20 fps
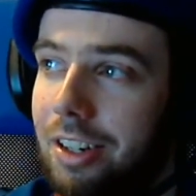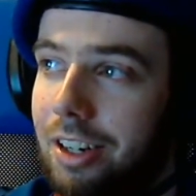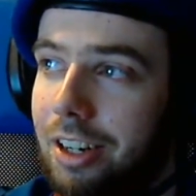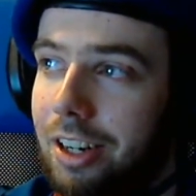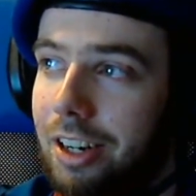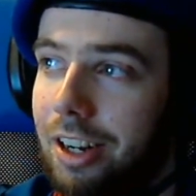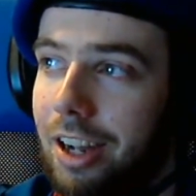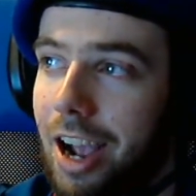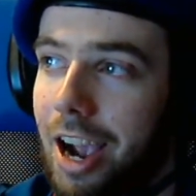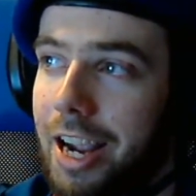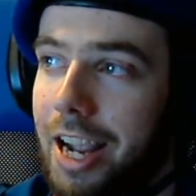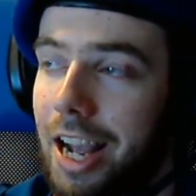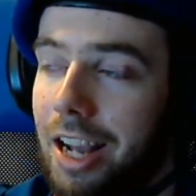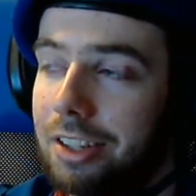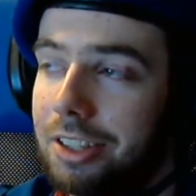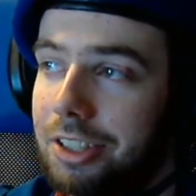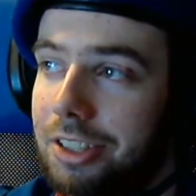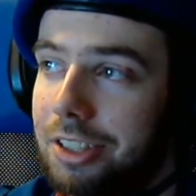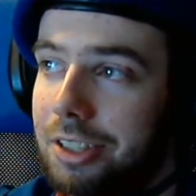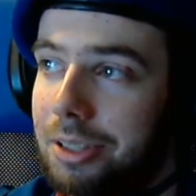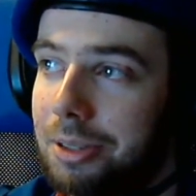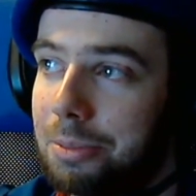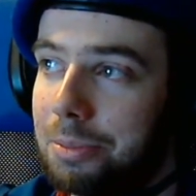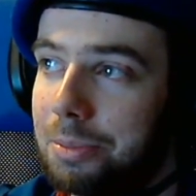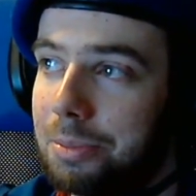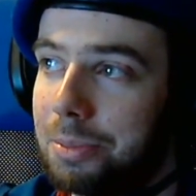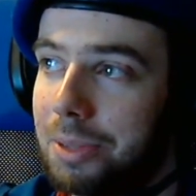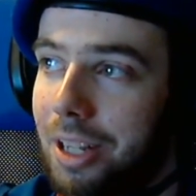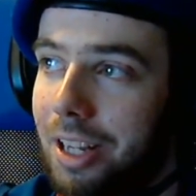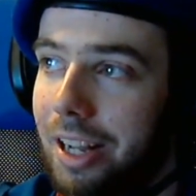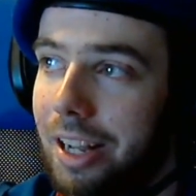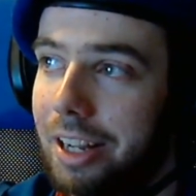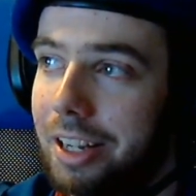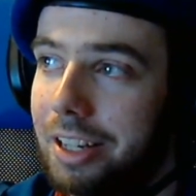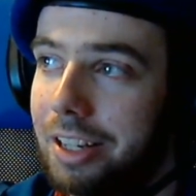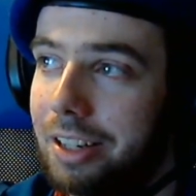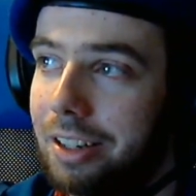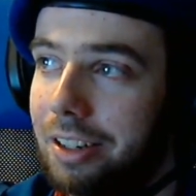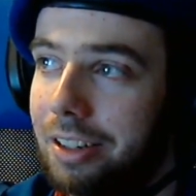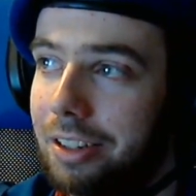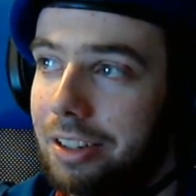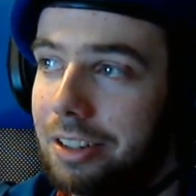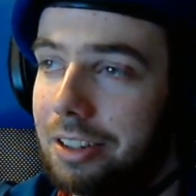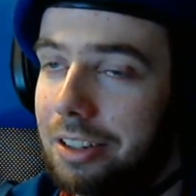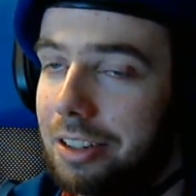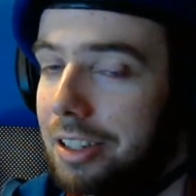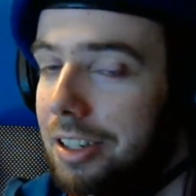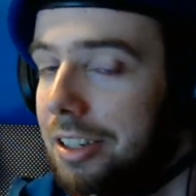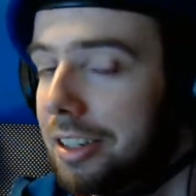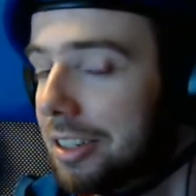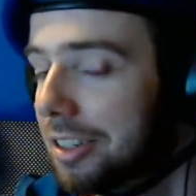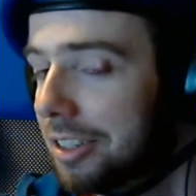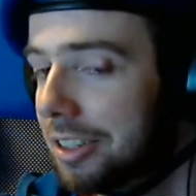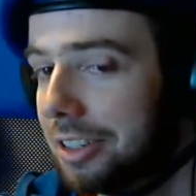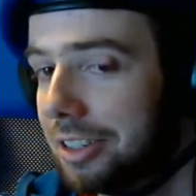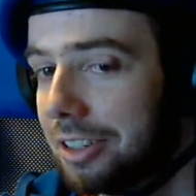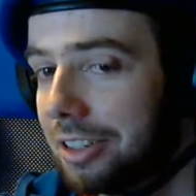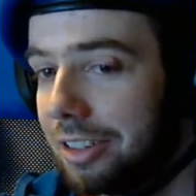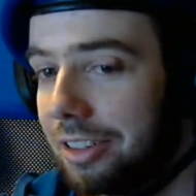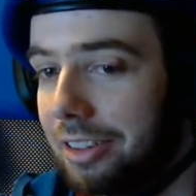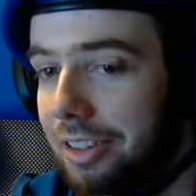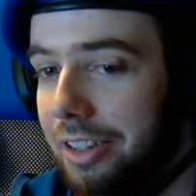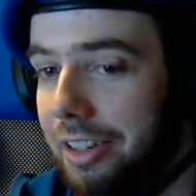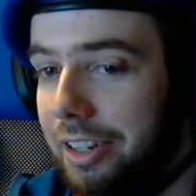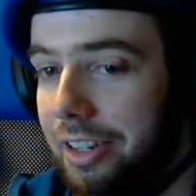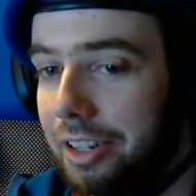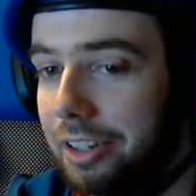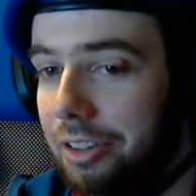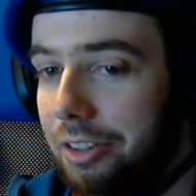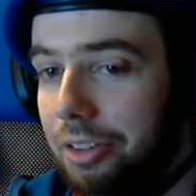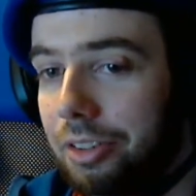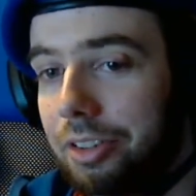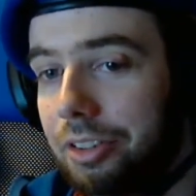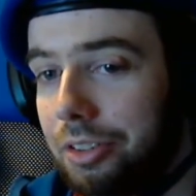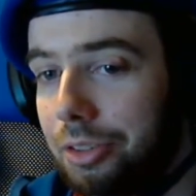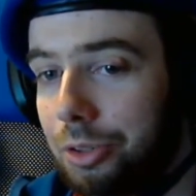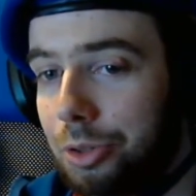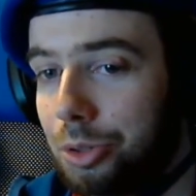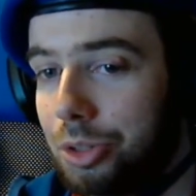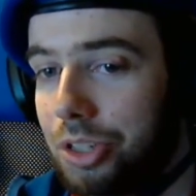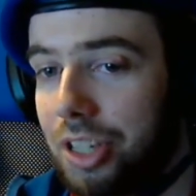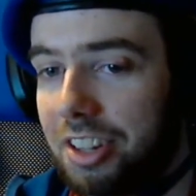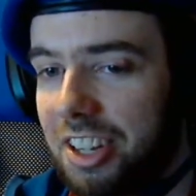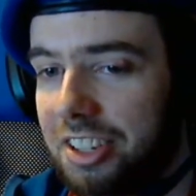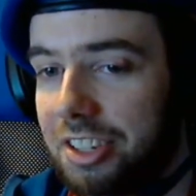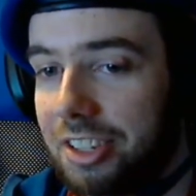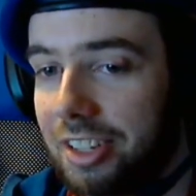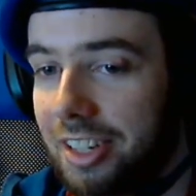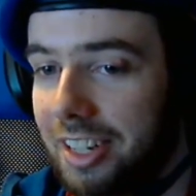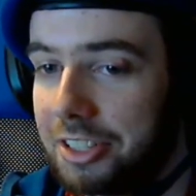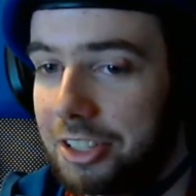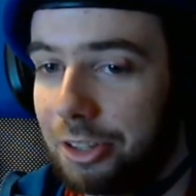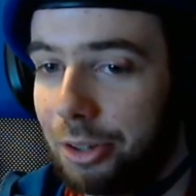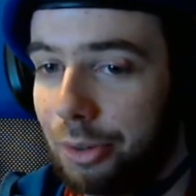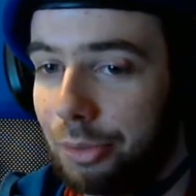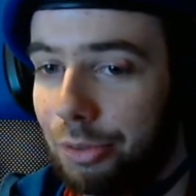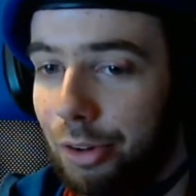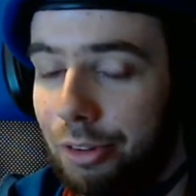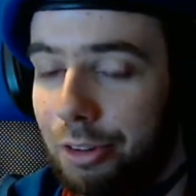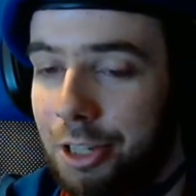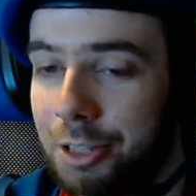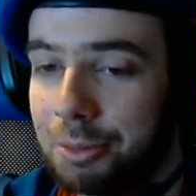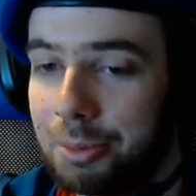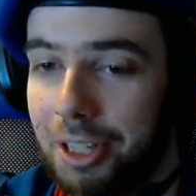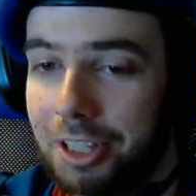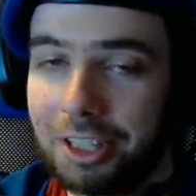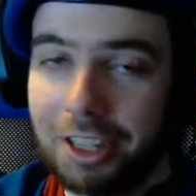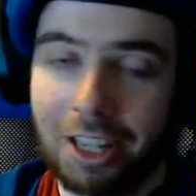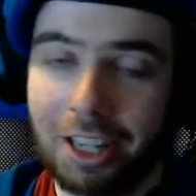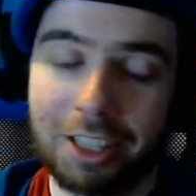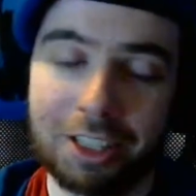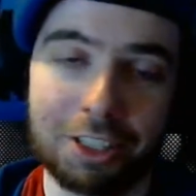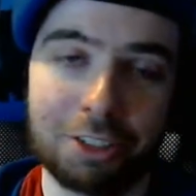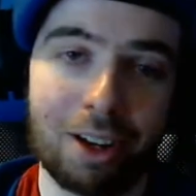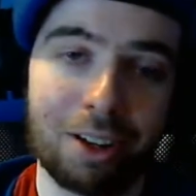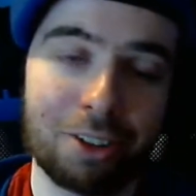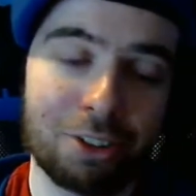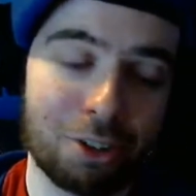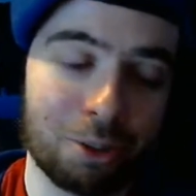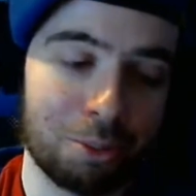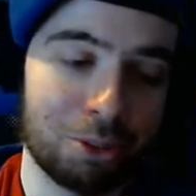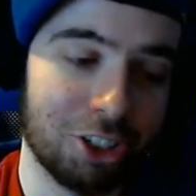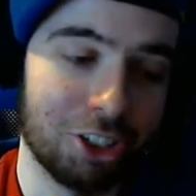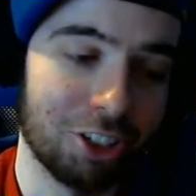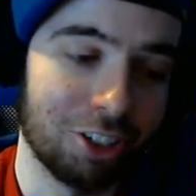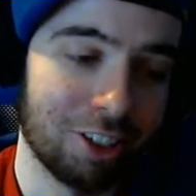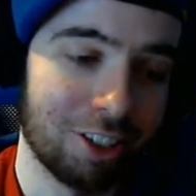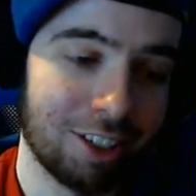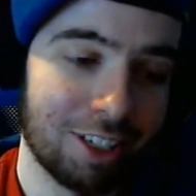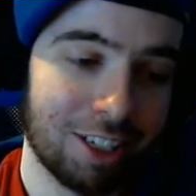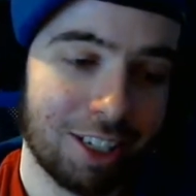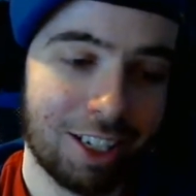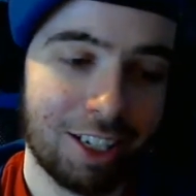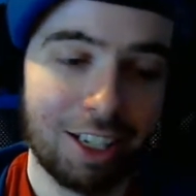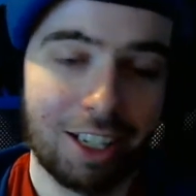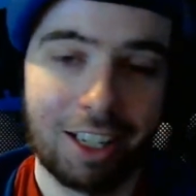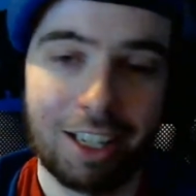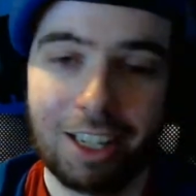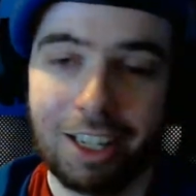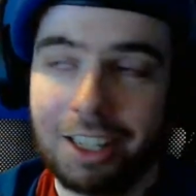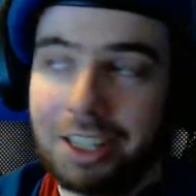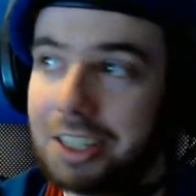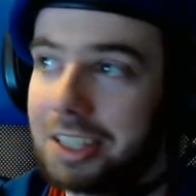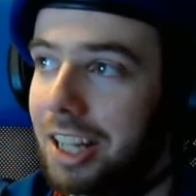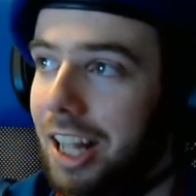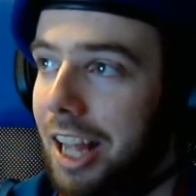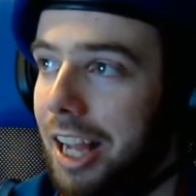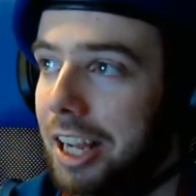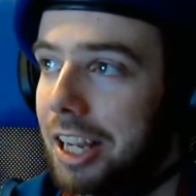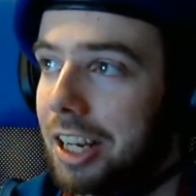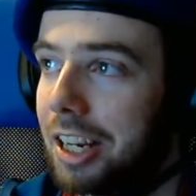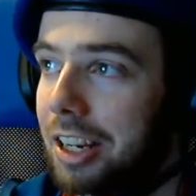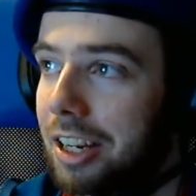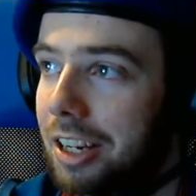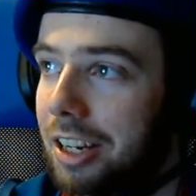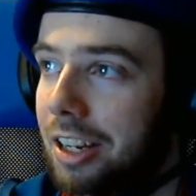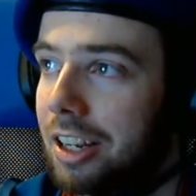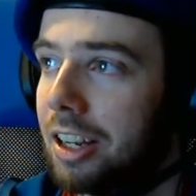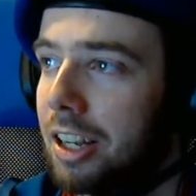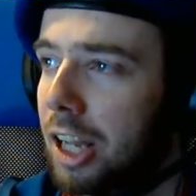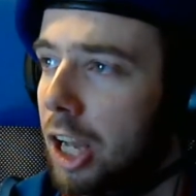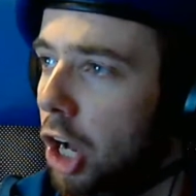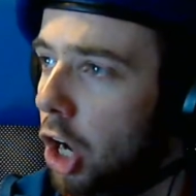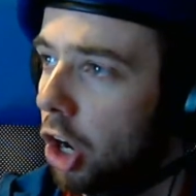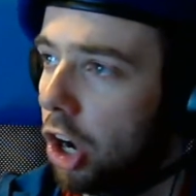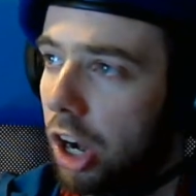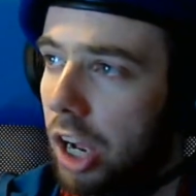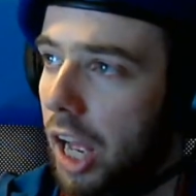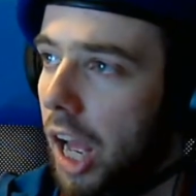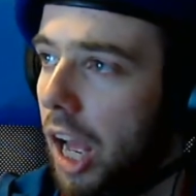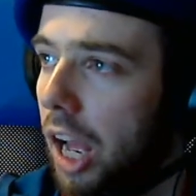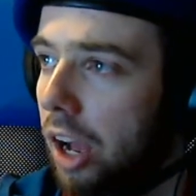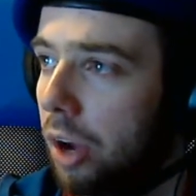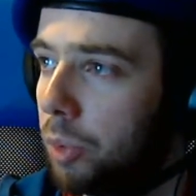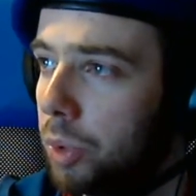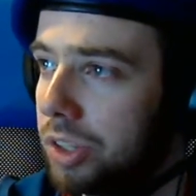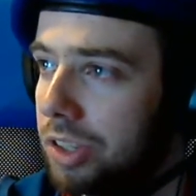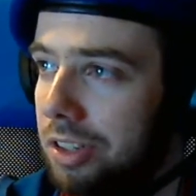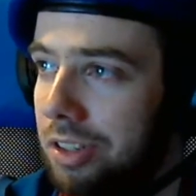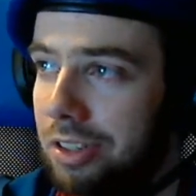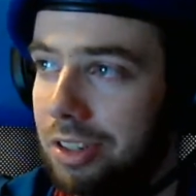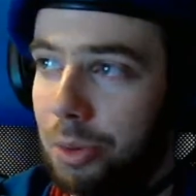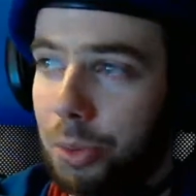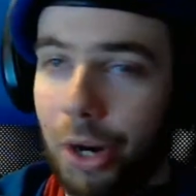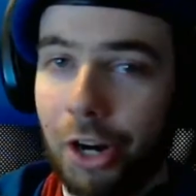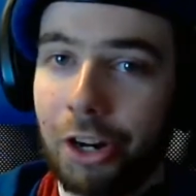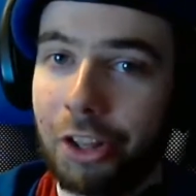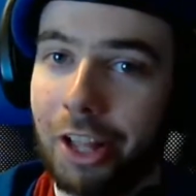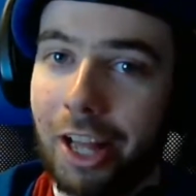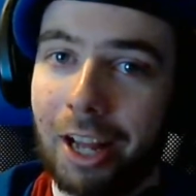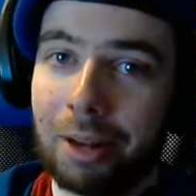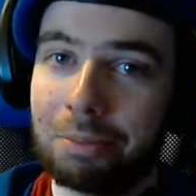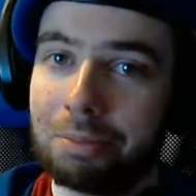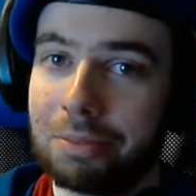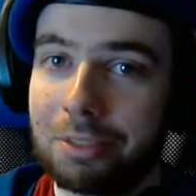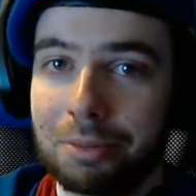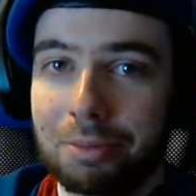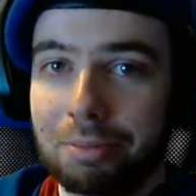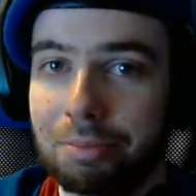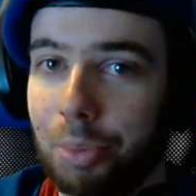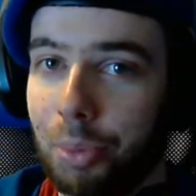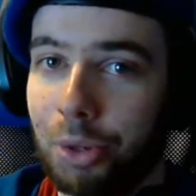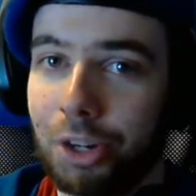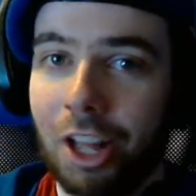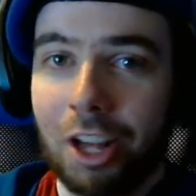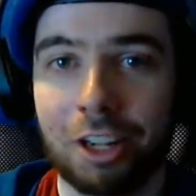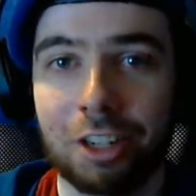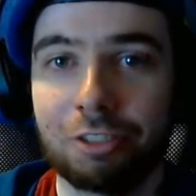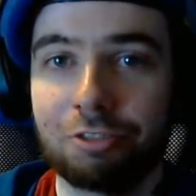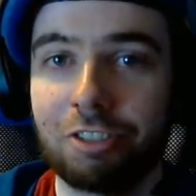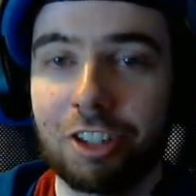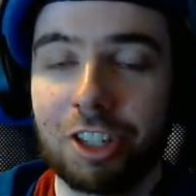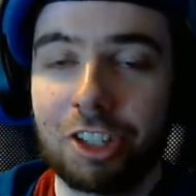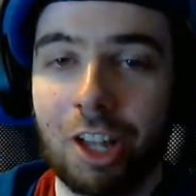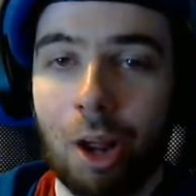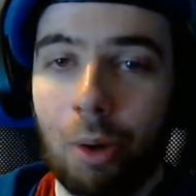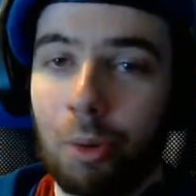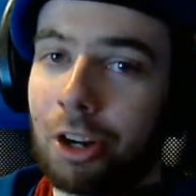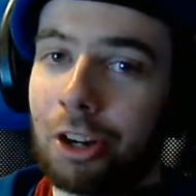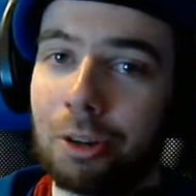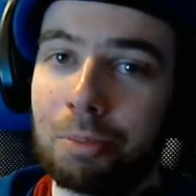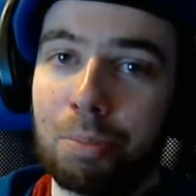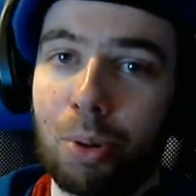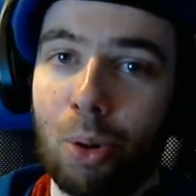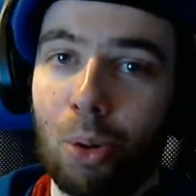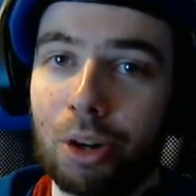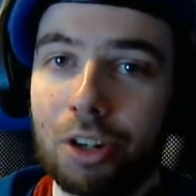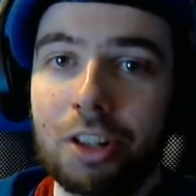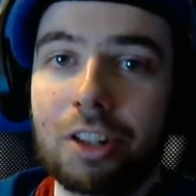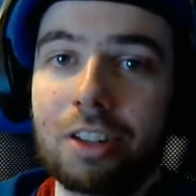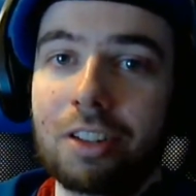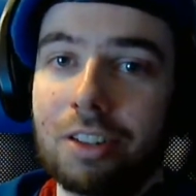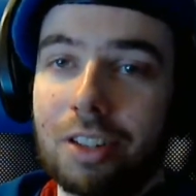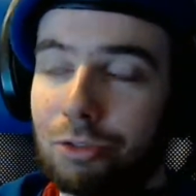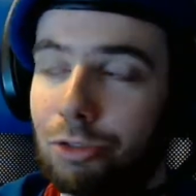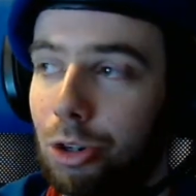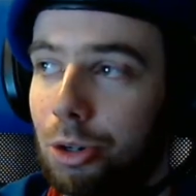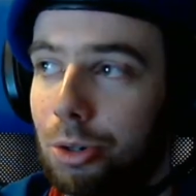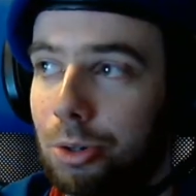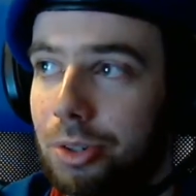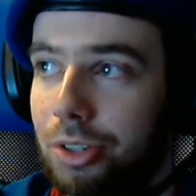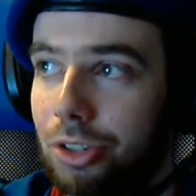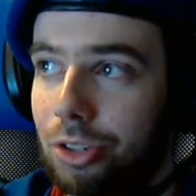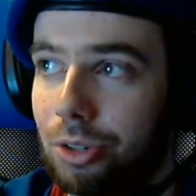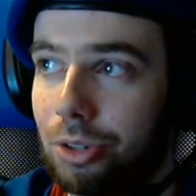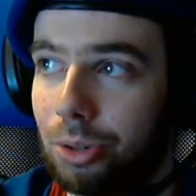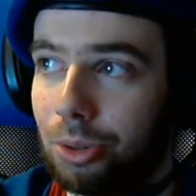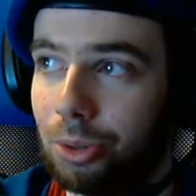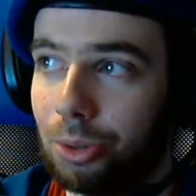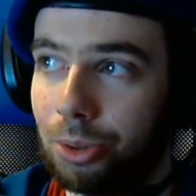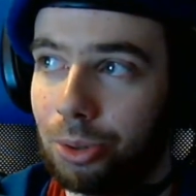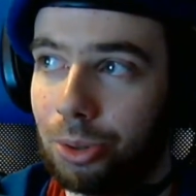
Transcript: I asked him like, like, do you see this? And I stood in front of him and I did like the crouch jump jitter, and he's like, oh yeah, I wasn't aware of that, but we're not gonna fix that. We're gonna port Team Fortress to